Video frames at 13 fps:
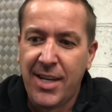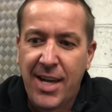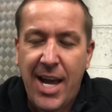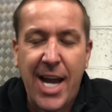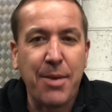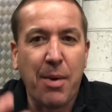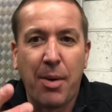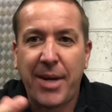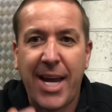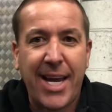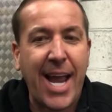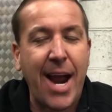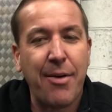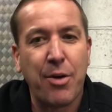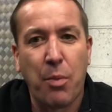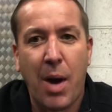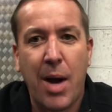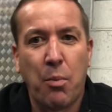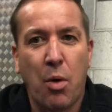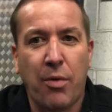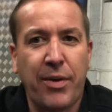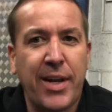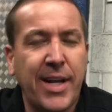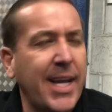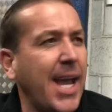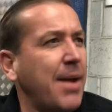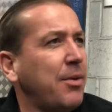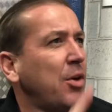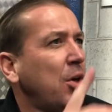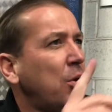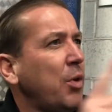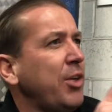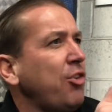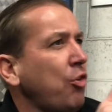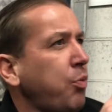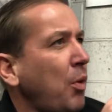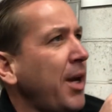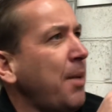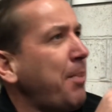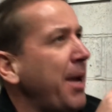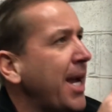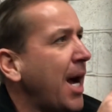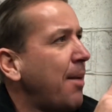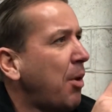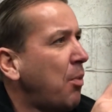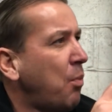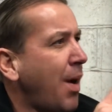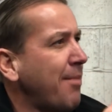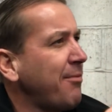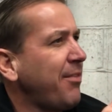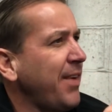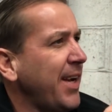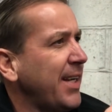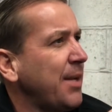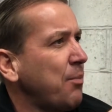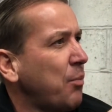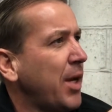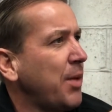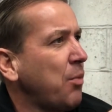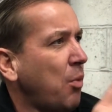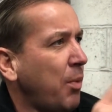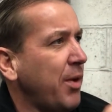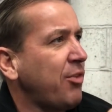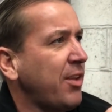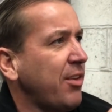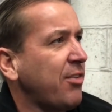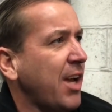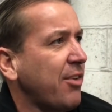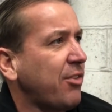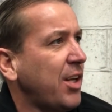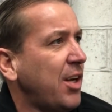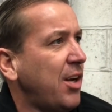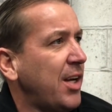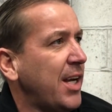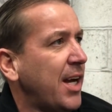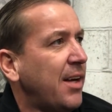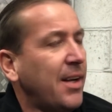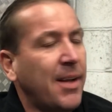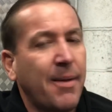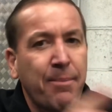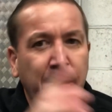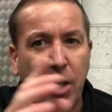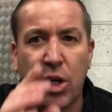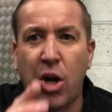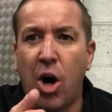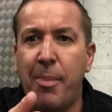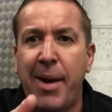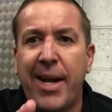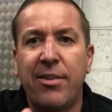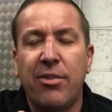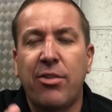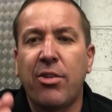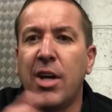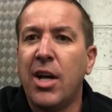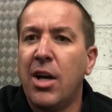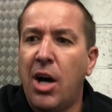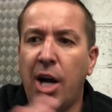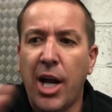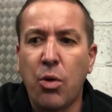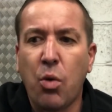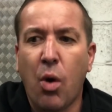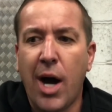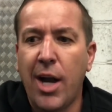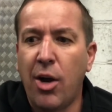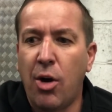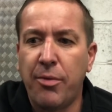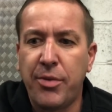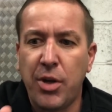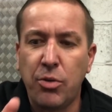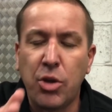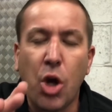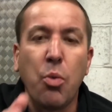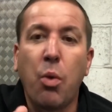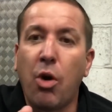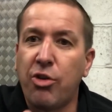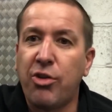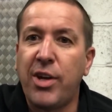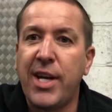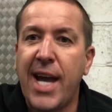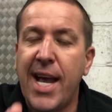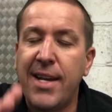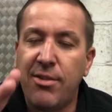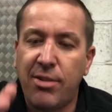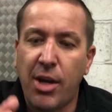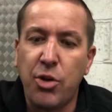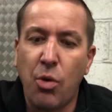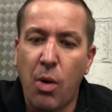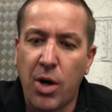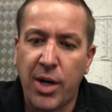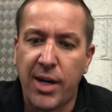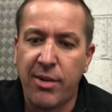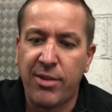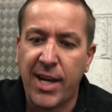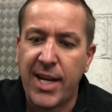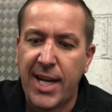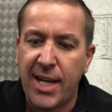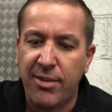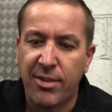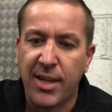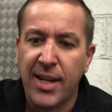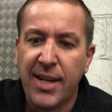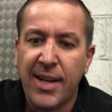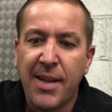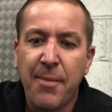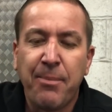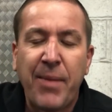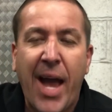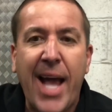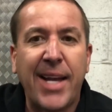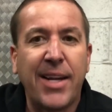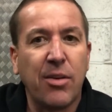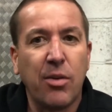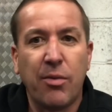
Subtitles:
Anyway, I'm getting carried away, I'm waffling again. We just wanted to pick up on one thing, didn't we? What we was discussing earlier. The comments. I know quite a lot of you do watch to the end, so you are going to see this. And